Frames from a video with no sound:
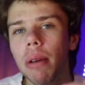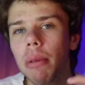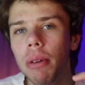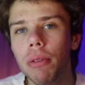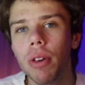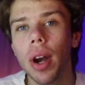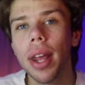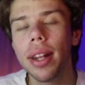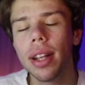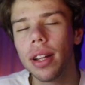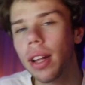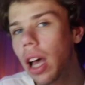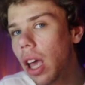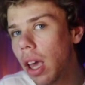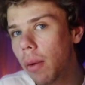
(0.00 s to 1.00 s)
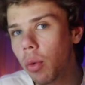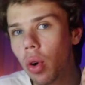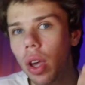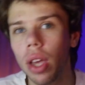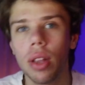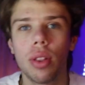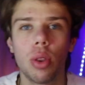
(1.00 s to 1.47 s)
I'm afraid that I am
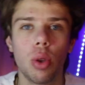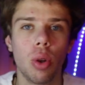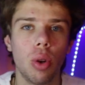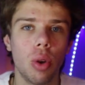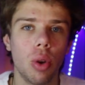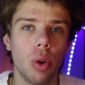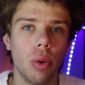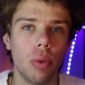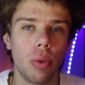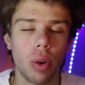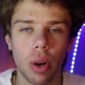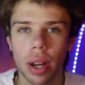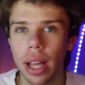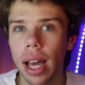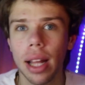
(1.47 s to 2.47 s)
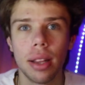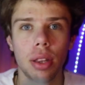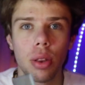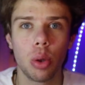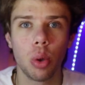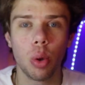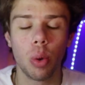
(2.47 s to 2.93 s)
going to forget
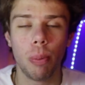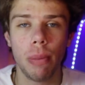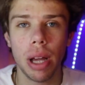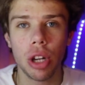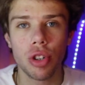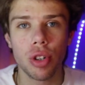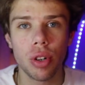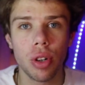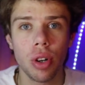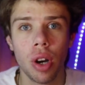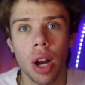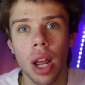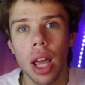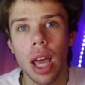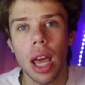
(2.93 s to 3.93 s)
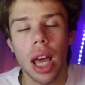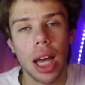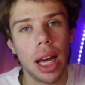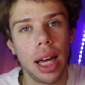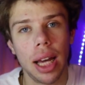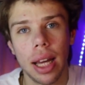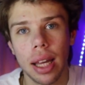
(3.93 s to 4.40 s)
to measure
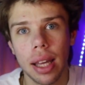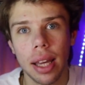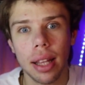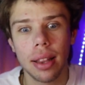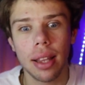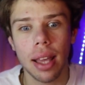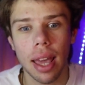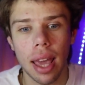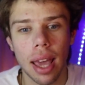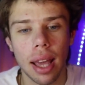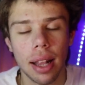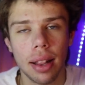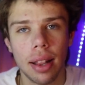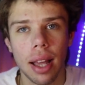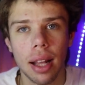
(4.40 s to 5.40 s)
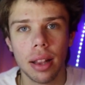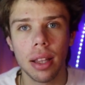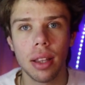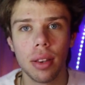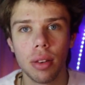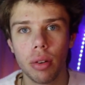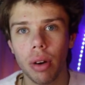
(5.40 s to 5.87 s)
uh, it and that
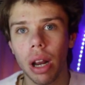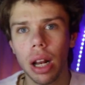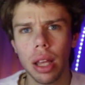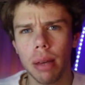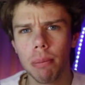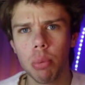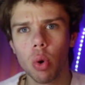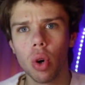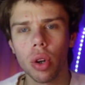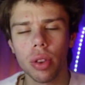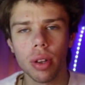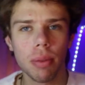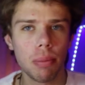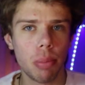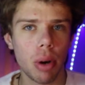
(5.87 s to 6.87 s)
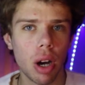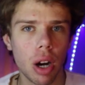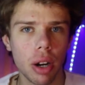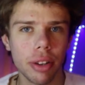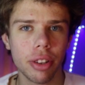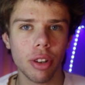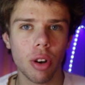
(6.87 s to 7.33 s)
is really important
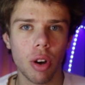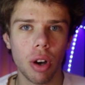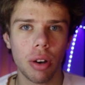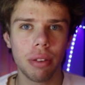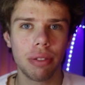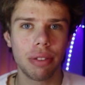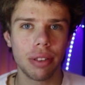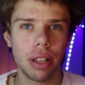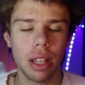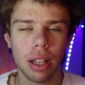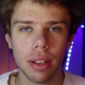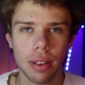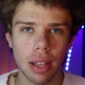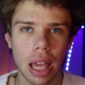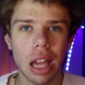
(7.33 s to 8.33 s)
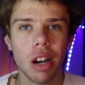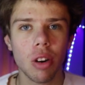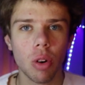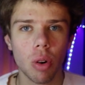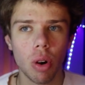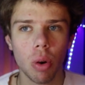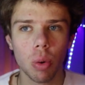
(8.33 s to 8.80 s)
part of this
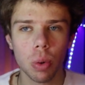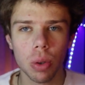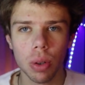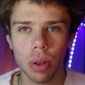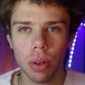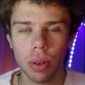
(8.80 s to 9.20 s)
hair growth